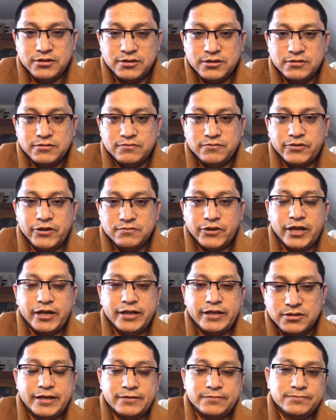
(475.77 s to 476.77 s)
when i
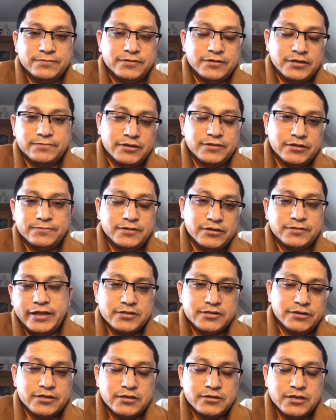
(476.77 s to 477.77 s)
left the retreat
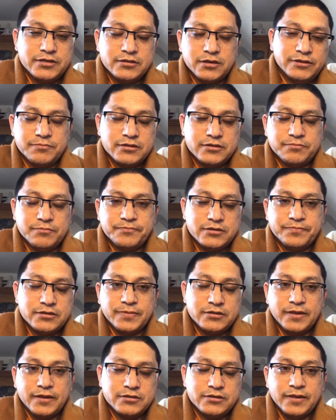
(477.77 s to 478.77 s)
center
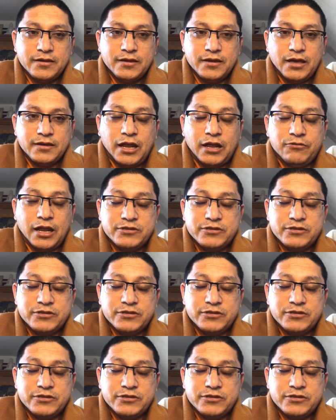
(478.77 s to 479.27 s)
and i was